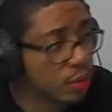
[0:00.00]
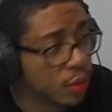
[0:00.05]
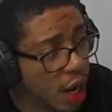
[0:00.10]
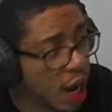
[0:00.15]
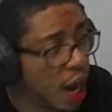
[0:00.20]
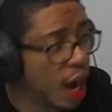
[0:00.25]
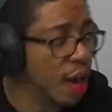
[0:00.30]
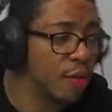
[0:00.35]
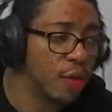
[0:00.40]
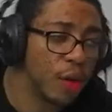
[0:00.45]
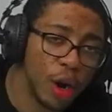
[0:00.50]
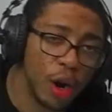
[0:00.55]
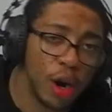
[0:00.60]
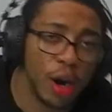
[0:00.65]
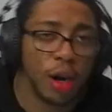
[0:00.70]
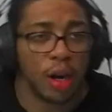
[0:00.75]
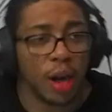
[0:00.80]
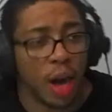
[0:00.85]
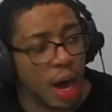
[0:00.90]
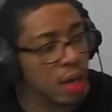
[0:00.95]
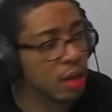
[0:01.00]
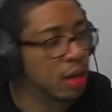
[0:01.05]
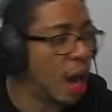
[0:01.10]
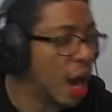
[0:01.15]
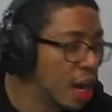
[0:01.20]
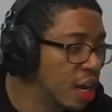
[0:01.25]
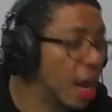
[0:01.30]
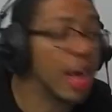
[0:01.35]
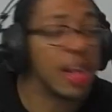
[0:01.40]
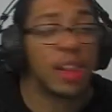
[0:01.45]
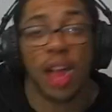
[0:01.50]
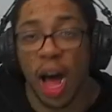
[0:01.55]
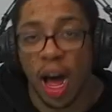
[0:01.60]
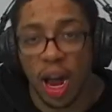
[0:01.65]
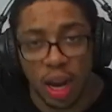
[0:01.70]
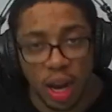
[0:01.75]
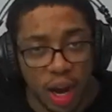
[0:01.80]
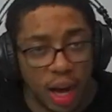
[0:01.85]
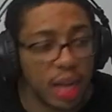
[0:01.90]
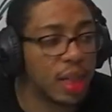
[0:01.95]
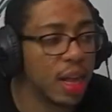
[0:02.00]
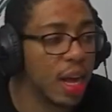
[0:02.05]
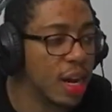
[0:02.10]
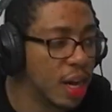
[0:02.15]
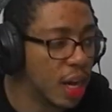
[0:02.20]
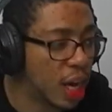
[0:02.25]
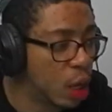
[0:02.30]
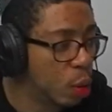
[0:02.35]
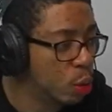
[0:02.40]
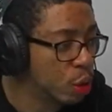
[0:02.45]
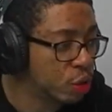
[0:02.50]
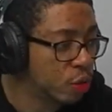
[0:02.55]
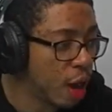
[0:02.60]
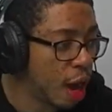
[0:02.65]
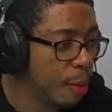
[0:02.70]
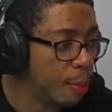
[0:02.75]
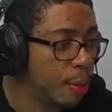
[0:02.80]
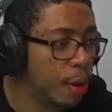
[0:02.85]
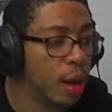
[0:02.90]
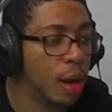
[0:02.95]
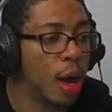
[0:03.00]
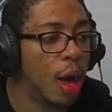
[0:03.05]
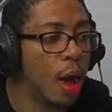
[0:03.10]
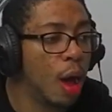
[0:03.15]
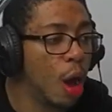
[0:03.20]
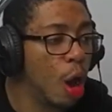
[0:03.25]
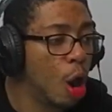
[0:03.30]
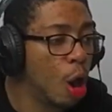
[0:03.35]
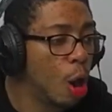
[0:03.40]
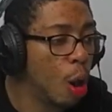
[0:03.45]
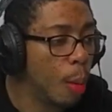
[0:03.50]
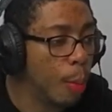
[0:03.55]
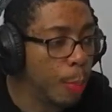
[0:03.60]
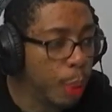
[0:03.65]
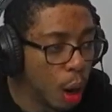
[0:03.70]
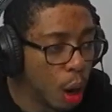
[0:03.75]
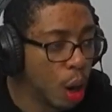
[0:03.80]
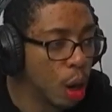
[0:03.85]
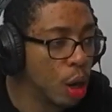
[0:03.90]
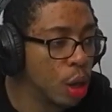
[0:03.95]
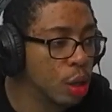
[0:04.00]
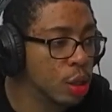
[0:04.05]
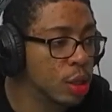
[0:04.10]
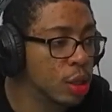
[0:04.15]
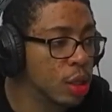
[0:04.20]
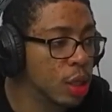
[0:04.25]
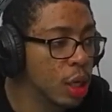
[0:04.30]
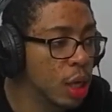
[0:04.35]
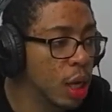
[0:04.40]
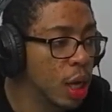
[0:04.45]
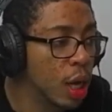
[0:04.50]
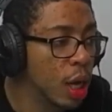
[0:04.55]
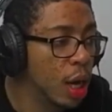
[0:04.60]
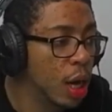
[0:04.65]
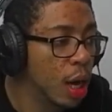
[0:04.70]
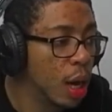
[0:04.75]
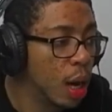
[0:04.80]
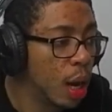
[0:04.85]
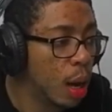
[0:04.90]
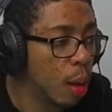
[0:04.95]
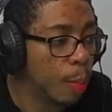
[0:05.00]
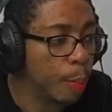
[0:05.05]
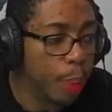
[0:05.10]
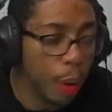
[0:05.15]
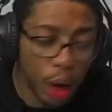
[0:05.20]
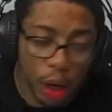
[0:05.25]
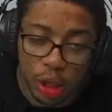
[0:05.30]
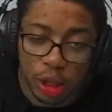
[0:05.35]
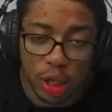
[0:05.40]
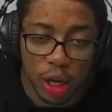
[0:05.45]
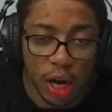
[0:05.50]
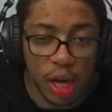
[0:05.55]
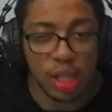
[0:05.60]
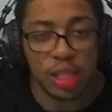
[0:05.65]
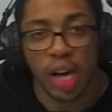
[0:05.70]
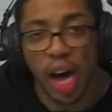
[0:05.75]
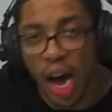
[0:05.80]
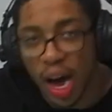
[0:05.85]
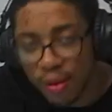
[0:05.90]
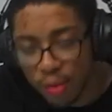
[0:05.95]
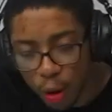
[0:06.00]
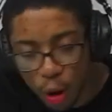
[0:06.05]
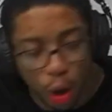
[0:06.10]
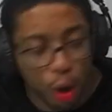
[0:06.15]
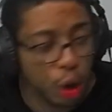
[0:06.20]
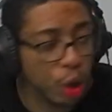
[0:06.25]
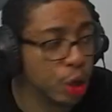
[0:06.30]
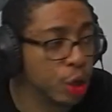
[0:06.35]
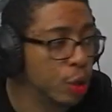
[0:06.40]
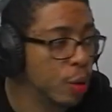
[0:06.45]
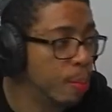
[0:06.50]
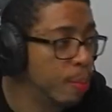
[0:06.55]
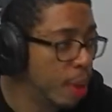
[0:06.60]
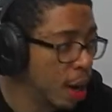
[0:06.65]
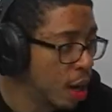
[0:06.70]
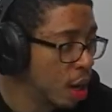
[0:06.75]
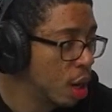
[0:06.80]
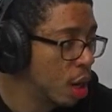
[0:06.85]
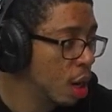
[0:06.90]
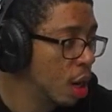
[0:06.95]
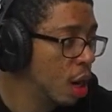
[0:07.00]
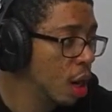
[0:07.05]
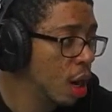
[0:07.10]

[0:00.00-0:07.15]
I've heard I, I I like that Nicki was rapping her bars and punchlines. I've heard her do better.